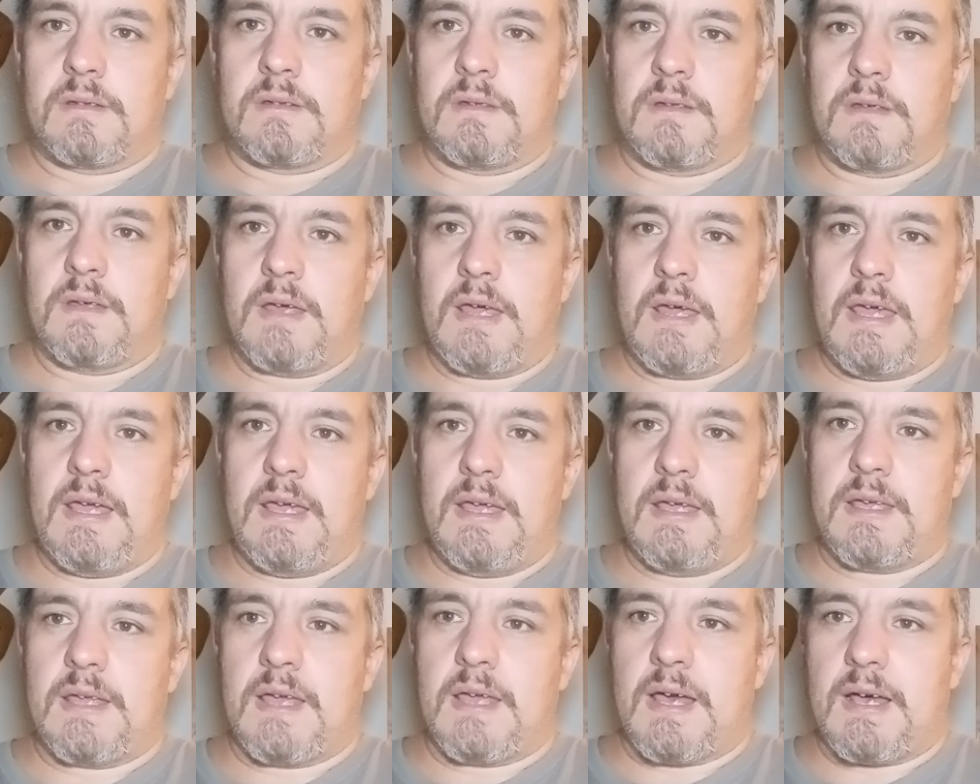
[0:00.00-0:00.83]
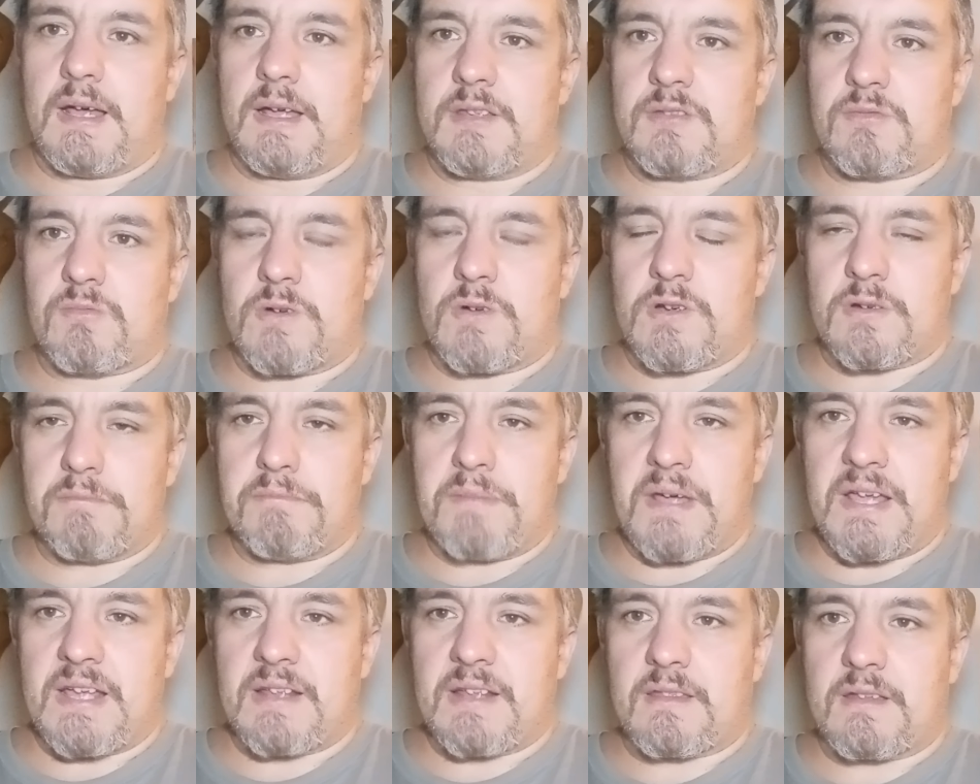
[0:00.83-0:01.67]
Hey guys, welcome
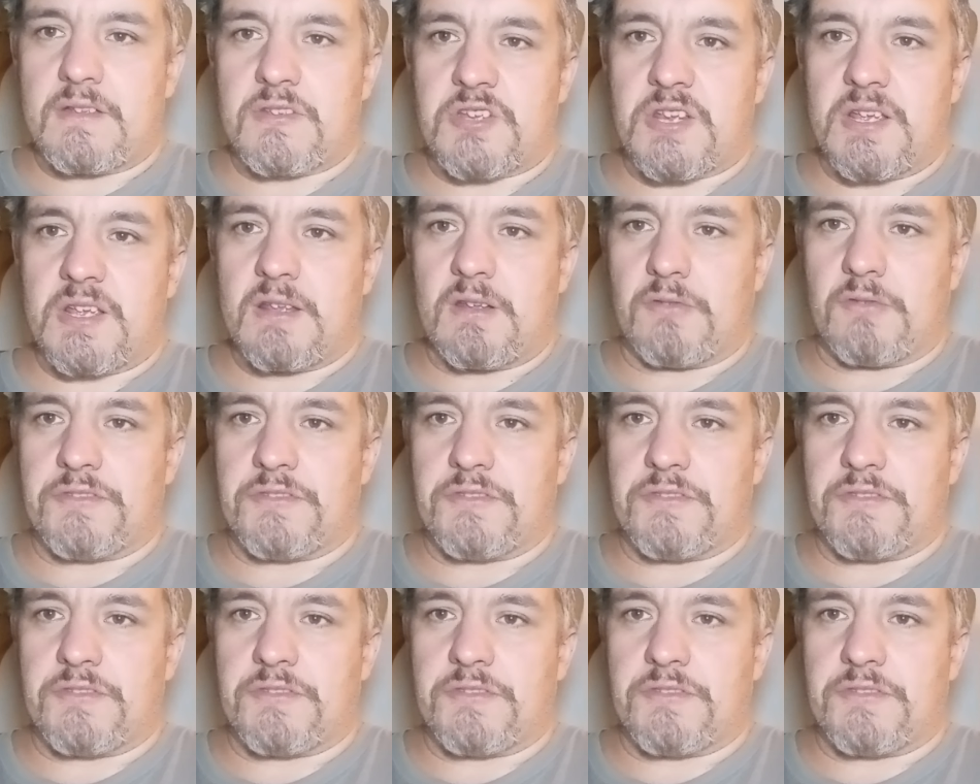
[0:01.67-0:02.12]
back to the channel.